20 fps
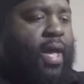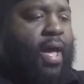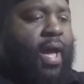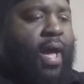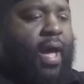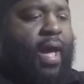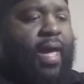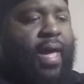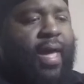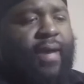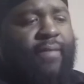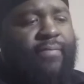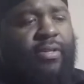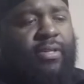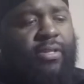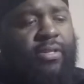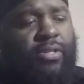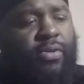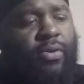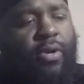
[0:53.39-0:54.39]
I have the
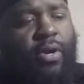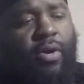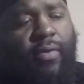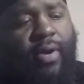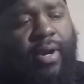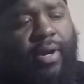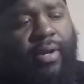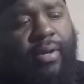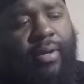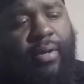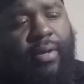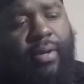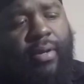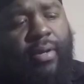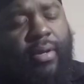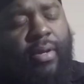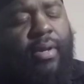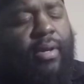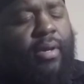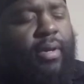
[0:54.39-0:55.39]
suit already,
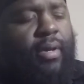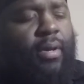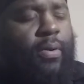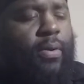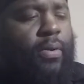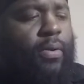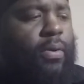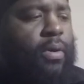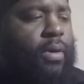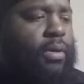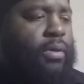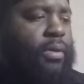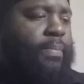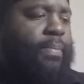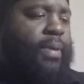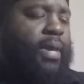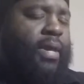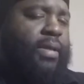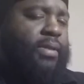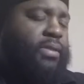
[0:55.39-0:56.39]
or the
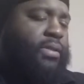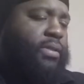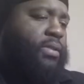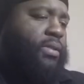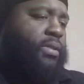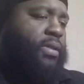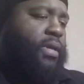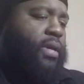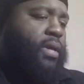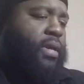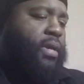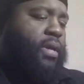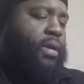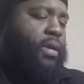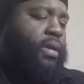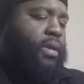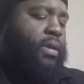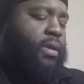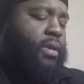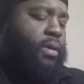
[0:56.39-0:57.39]
pants
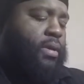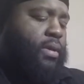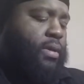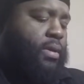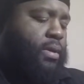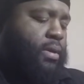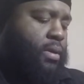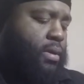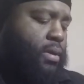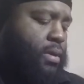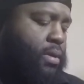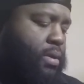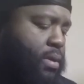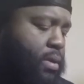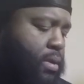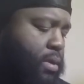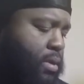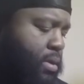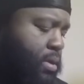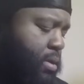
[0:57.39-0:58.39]
and
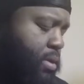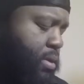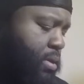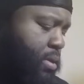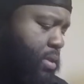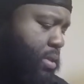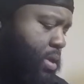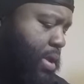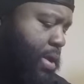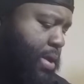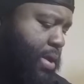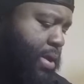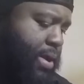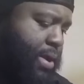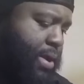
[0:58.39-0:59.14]
the